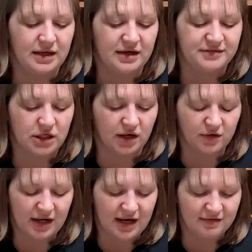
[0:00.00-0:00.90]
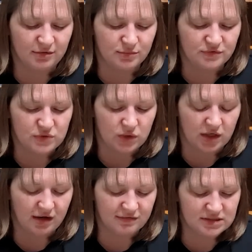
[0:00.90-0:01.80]
If Tacocat ever moves to a
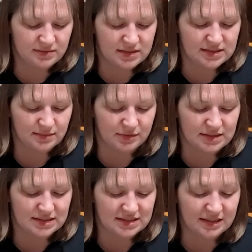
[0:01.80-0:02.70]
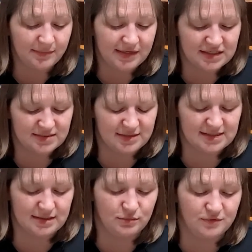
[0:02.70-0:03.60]
covered space, simply skip that space
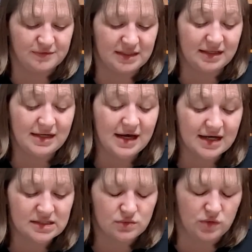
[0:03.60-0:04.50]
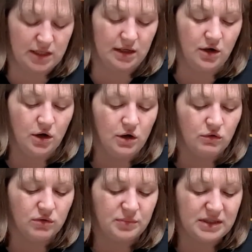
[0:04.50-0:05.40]
and move to the next one.
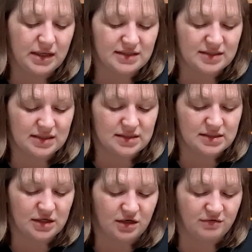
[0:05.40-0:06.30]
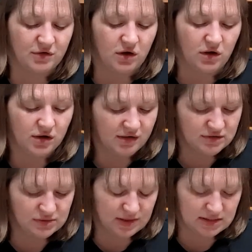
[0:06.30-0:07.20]
Repeat as necessary for all
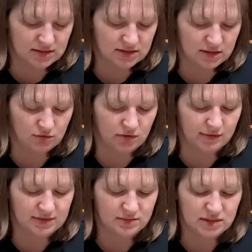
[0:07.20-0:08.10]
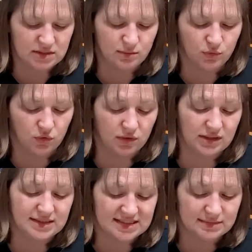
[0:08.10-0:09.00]
covered spaces in a row. This means the board
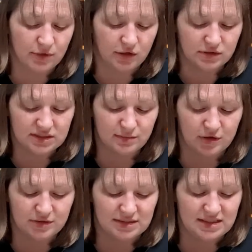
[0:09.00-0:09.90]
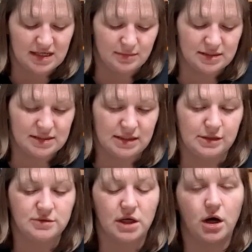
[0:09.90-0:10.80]
gets smaller and smaller as the game
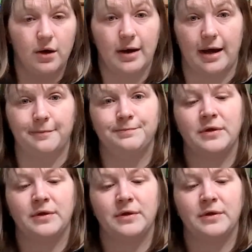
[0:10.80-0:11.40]
continues. Okay,